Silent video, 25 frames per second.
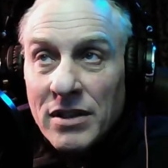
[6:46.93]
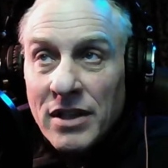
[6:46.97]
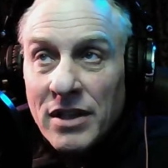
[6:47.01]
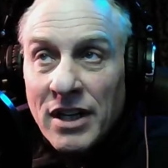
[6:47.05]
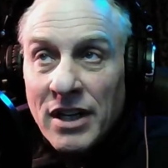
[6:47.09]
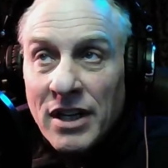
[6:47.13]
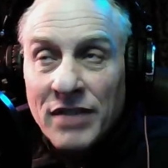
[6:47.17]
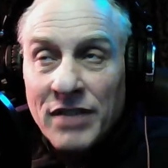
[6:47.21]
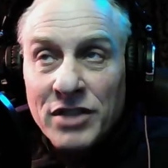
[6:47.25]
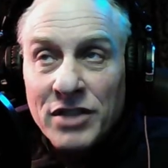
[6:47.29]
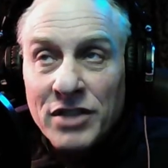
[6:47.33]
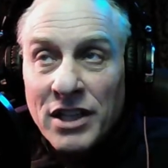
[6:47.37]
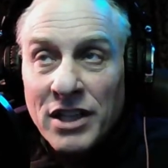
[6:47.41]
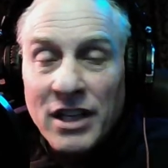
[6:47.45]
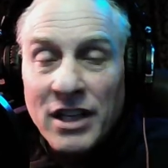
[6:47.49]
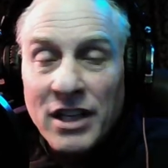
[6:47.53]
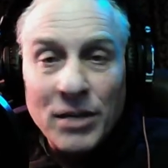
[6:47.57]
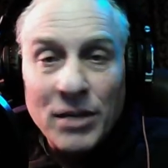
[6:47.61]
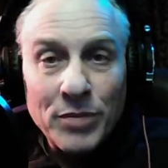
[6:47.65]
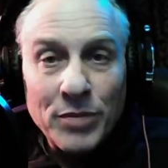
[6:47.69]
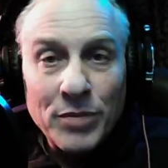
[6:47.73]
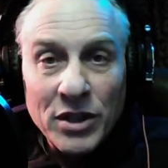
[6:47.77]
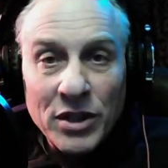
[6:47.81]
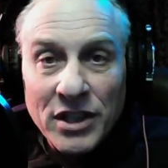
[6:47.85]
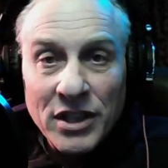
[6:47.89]
And I've said
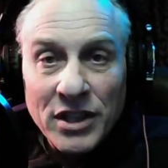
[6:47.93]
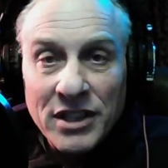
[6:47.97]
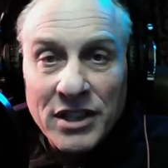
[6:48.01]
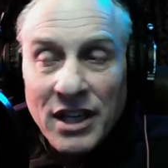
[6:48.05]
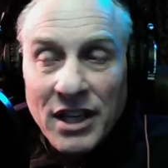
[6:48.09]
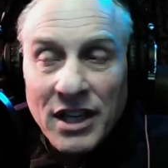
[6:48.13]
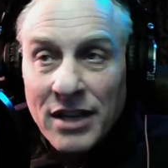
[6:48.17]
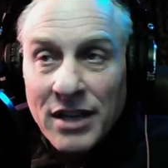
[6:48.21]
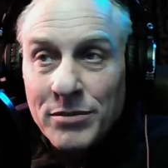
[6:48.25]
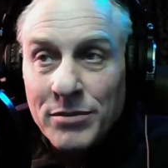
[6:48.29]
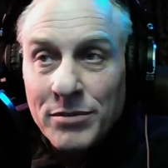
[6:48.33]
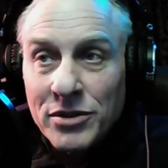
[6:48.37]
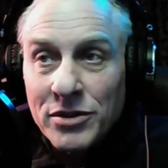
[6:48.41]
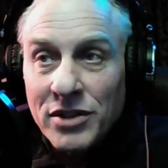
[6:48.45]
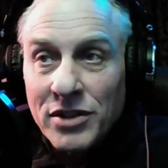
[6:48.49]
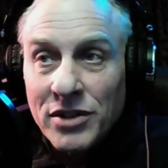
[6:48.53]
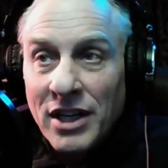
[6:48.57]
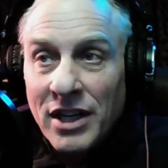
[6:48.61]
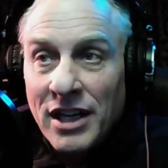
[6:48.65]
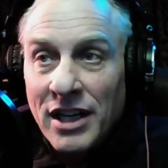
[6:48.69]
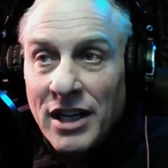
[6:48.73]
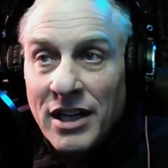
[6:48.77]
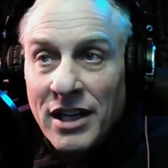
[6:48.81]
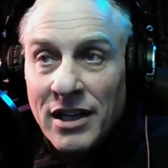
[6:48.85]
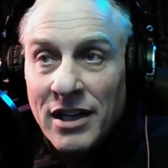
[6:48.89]
that a million times,
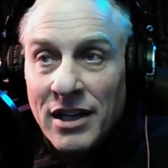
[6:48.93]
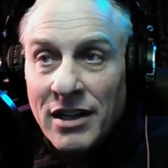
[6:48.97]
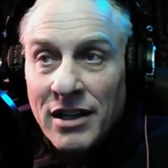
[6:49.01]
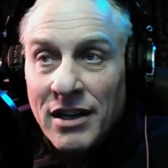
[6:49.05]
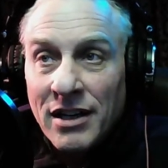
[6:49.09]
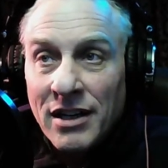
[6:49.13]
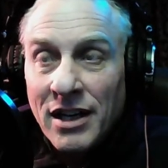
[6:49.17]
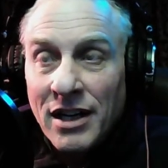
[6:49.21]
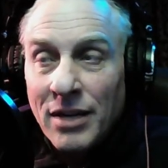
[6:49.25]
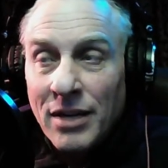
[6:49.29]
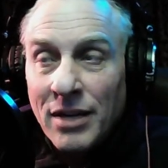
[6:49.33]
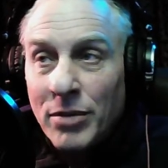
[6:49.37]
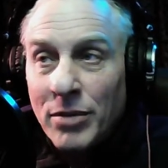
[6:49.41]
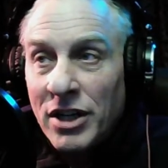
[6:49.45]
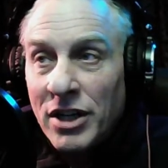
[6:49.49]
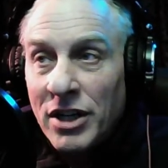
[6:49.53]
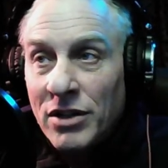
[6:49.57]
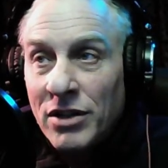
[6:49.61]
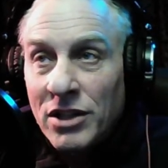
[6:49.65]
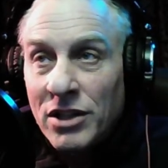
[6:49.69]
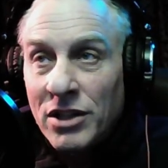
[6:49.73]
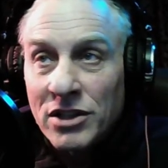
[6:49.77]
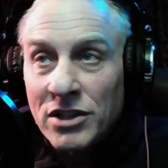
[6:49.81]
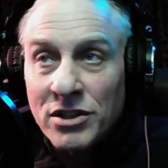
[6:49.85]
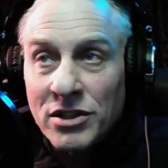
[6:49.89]
and
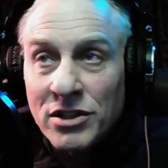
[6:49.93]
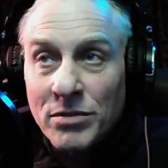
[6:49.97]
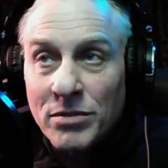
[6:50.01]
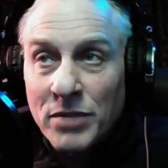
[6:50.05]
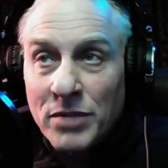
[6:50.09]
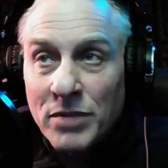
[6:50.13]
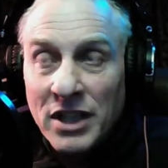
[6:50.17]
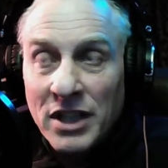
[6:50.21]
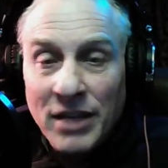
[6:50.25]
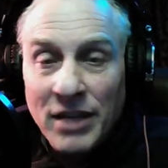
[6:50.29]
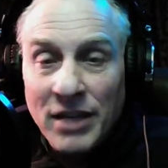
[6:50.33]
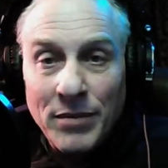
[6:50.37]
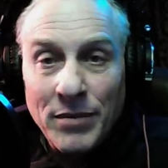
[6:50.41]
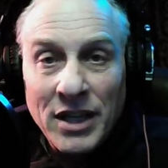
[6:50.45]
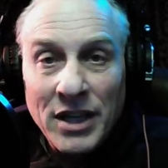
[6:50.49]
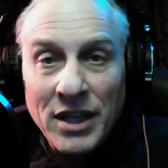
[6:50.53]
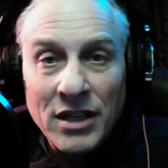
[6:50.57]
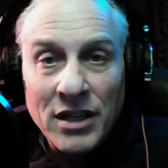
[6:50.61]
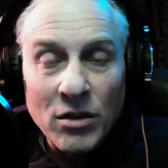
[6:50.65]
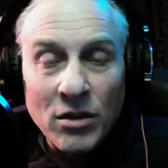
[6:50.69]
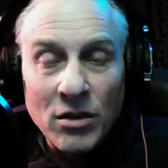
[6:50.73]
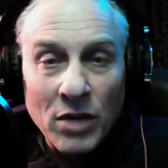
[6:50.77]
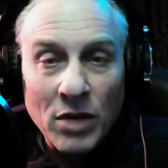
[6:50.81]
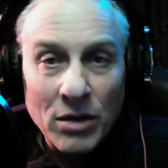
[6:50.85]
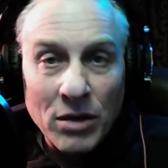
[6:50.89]
anybody that doesn't believe
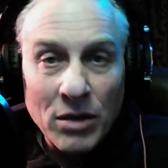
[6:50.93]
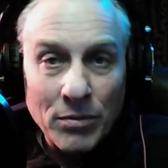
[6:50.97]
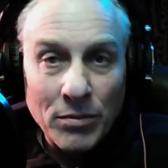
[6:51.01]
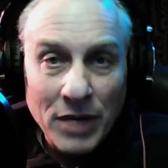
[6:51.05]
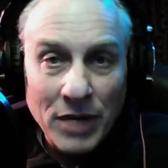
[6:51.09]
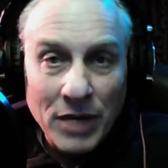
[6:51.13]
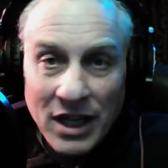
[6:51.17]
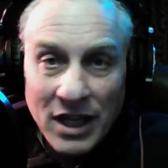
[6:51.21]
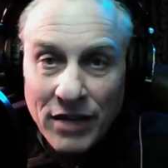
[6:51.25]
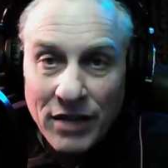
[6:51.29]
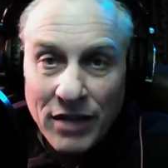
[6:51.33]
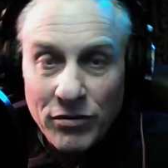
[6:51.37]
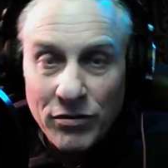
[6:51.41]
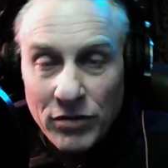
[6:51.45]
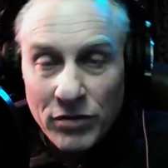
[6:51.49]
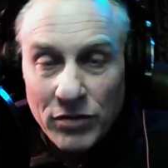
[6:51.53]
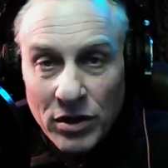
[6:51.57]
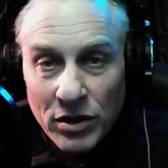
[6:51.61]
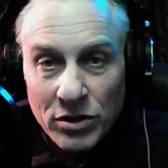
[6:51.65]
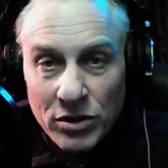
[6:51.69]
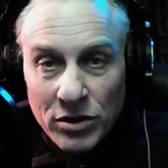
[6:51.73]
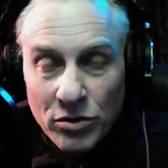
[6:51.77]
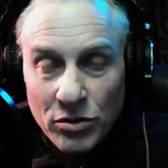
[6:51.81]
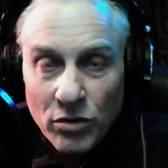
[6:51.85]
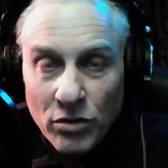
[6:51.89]
me, go out and buy
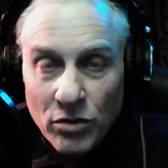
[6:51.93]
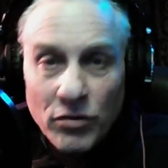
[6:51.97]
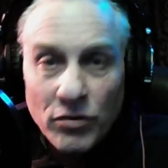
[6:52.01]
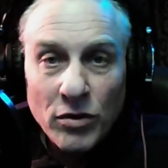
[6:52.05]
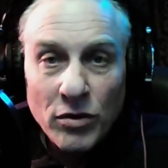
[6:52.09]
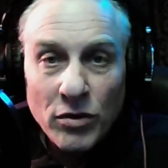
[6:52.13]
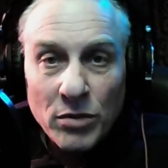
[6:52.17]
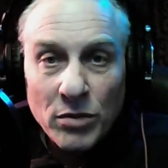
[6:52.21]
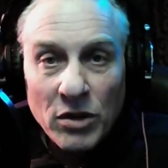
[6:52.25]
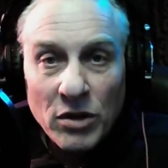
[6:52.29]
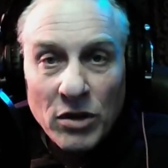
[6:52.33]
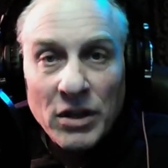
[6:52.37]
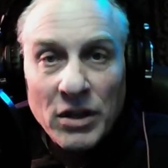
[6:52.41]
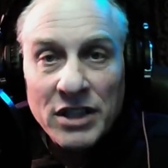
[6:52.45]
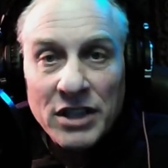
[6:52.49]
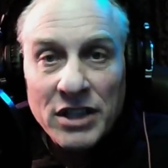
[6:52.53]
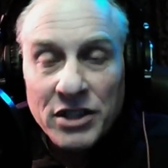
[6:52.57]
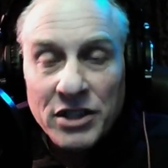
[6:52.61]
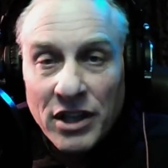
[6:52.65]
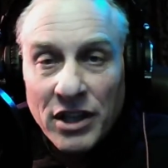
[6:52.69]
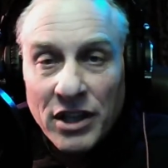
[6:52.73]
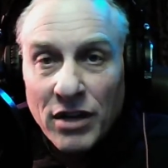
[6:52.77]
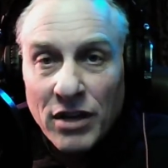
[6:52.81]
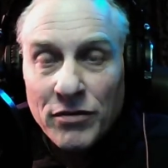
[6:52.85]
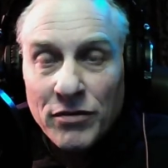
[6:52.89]
a true full-blown
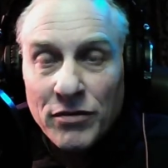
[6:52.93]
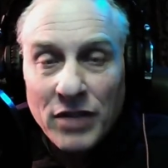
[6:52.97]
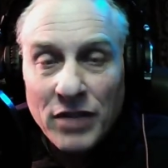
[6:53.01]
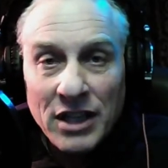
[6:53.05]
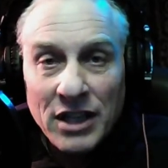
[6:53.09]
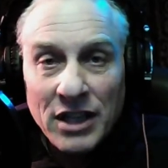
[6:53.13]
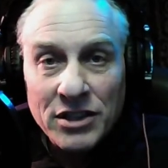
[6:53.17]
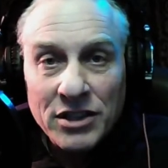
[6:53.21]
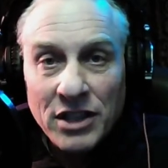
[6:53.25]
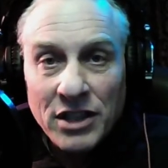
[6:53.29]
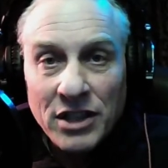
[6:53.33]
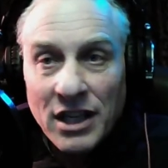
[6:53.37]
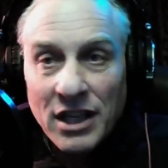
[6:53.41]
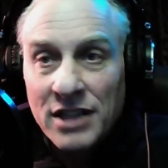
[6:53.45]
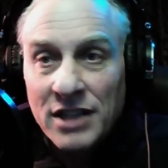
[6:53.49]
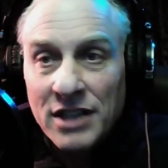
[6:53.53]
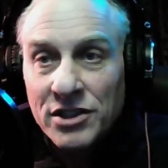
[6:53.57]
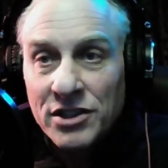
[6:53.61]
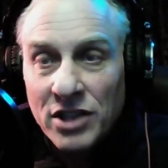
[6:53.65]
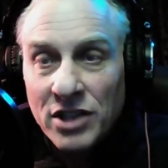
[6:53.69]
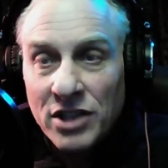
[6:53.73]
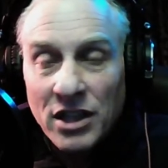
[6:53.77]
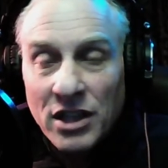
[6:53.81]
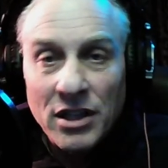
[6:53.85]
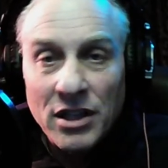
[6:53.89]
SDR Flex and on
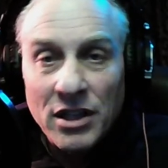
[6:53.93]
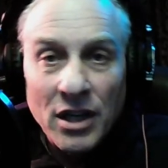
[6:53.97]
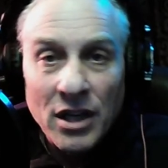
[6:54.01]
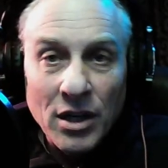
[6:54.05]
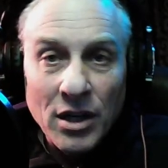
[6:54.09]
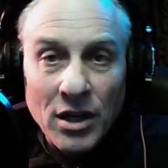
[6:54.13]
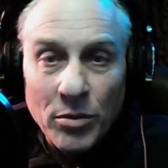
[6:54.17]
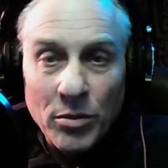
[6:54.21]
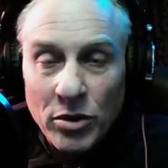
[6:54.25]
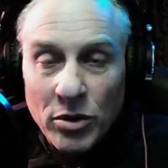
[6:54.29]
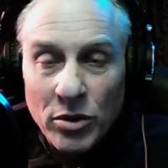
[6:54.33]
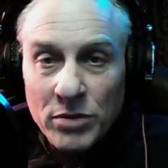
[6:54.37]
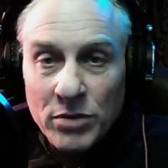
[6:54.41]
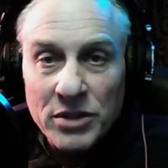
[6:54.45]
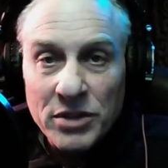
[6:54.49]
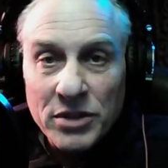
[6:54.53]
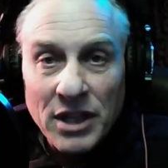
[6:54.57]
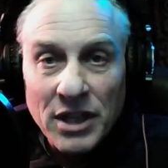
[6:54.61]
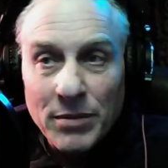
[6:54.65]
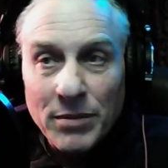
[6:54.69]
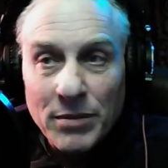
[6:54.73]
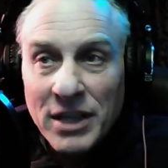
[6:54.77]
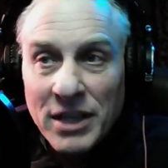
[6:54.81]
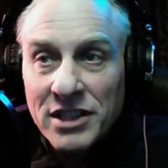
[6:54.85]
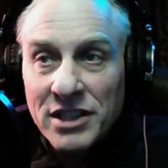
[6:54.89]
Sun, put them
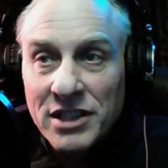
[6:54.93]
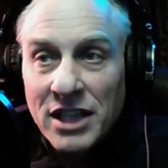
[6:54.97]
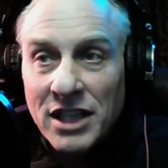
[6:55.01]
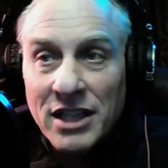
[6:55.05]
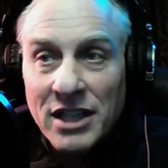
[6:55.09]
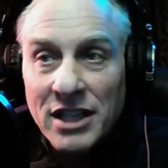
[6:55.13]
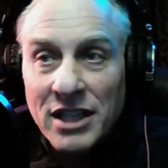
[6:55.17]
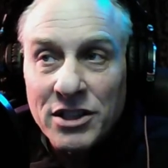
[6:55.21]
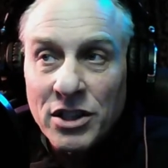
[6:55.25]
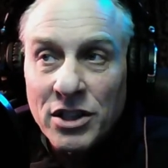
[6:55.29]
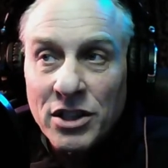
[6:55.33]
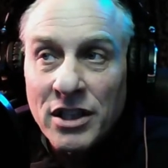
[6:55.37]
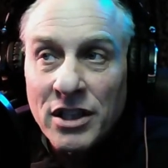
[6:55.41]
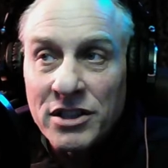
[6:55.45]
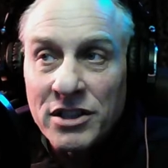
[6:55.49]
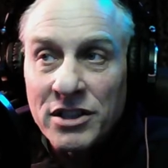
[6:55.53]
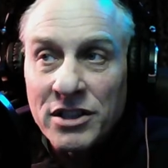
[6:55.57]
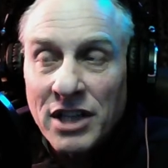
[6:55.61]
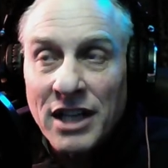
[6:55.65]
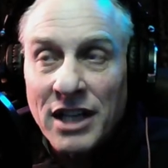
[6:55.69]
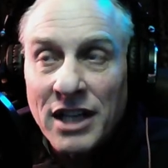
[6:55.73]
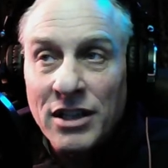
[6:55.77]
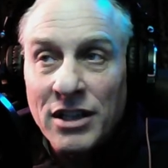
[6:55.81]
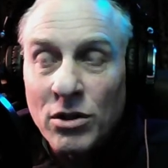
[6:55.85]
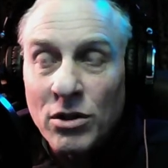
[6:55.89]
side by side,
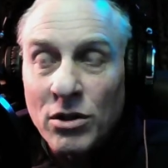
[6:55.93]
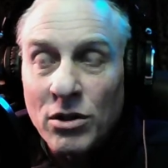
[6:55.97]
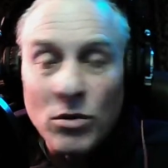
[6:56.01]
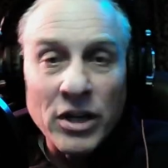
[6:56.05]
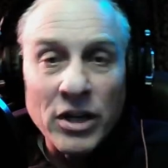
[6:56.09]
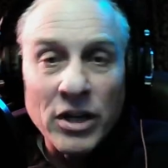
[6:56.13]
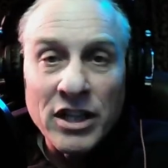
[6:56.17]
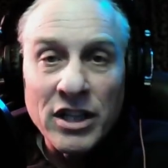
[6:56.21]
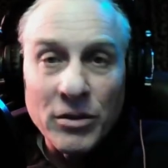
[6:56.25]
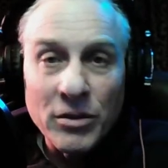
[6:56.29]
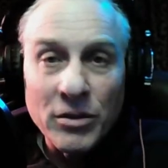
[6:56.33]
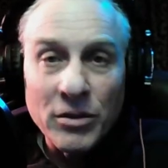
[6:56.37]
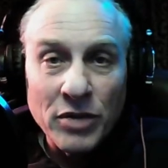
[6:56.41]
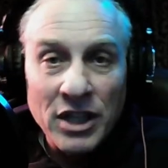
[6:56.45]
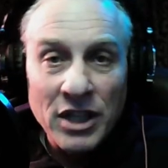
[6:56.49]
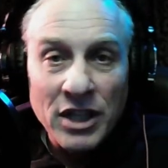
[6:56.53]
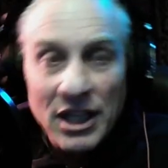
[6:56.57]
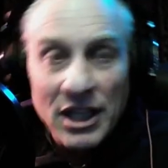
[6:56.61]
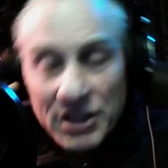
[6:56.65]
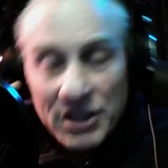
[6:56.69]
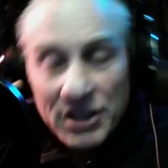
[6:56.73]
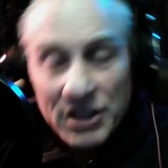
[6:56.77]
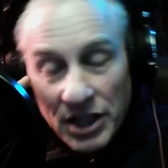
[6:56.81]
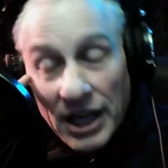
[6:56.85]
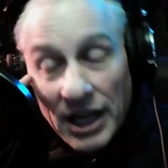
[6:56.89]
and you'll quickly
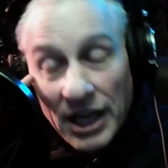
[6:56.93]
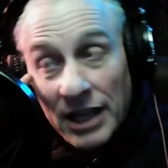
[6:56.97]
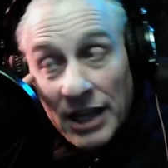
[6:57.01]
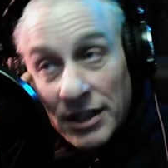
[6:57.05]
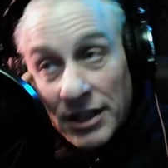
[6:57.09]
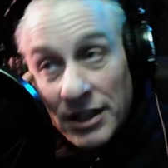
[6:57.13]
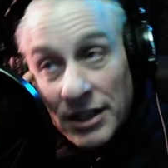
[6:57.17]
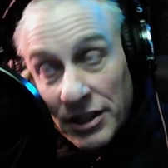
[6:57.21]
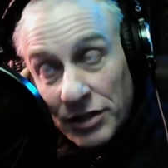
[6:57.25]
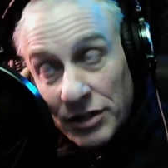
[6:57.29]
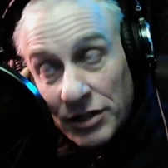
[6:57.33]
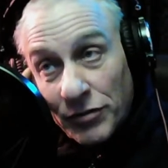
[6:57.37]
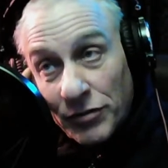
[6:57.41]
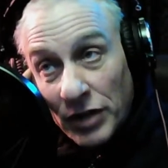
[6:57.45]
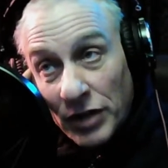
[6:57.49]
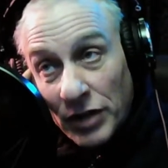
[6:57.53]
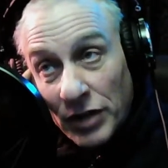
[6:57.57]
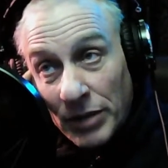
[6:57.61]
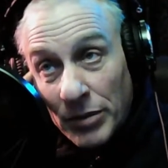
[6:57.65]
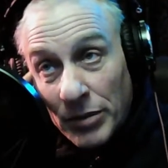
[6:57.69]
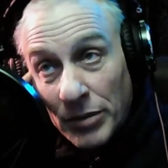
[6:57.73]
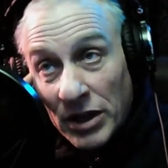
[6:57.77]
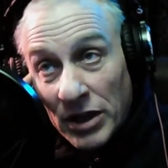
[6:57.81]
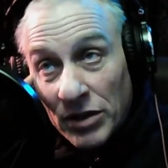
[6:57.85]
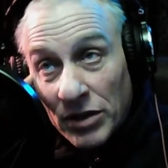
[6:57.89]
realize, yeah, it's a
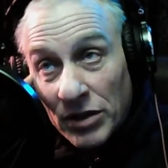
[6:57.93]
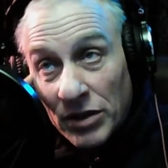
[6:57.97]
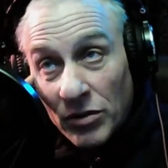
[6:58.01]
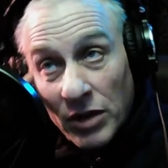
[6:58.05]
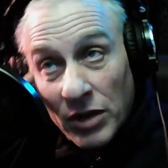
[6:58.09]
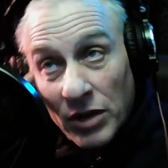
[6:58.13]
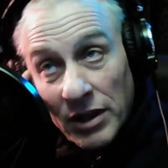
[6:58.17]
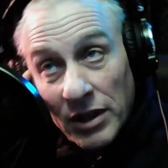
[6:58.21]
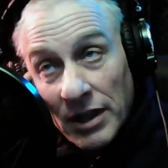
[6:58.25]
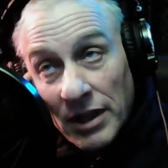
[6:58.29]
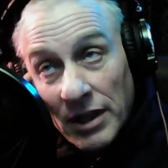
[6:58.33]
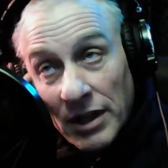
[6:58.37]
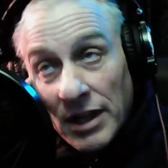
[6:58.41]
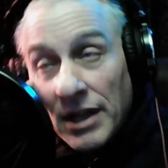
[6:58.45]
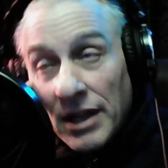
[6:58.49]
freaking barn door.